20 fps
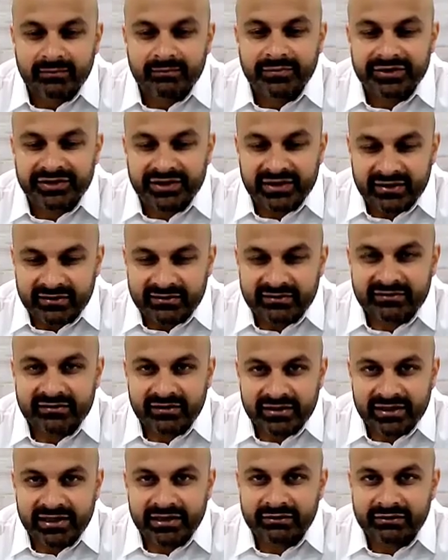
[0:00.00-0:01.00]
but the
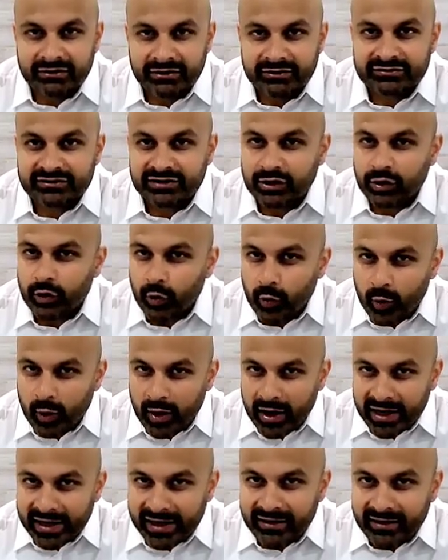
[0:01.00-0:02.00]
unsung heroes, the
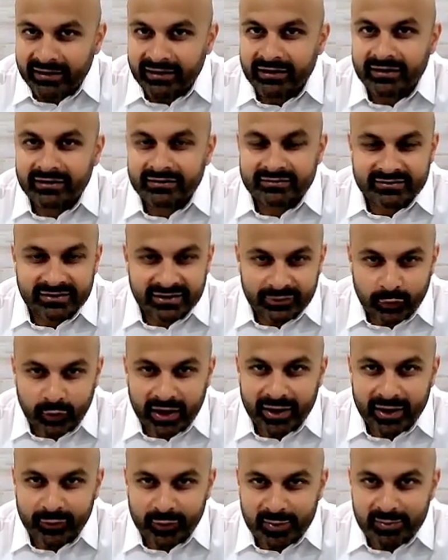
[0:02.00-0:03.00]
quiet the
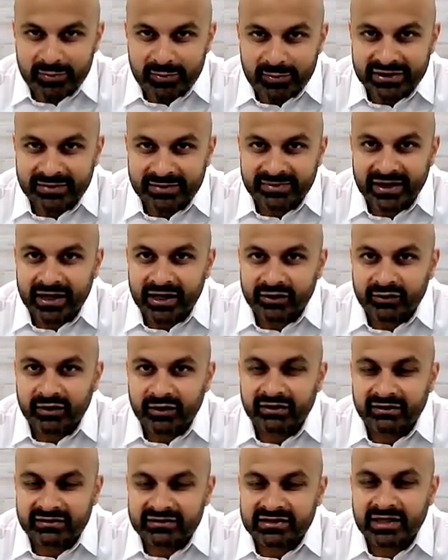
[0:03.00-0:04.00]
quiet rumble in the
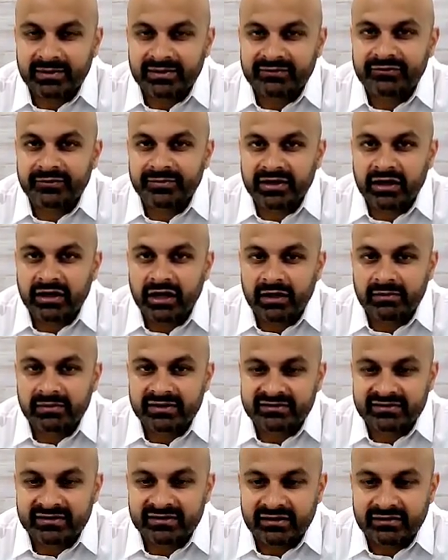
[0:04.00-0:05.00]
background is coming from the
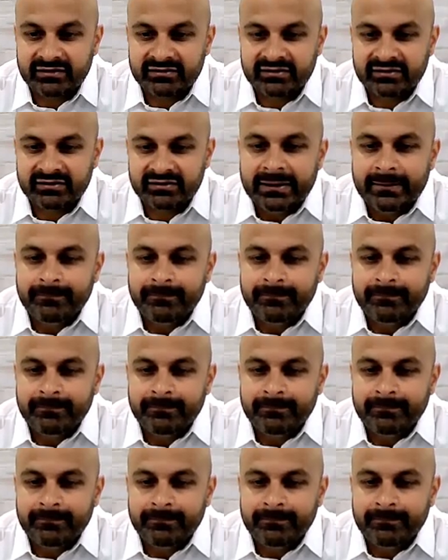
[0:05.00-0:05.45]
goblet cells.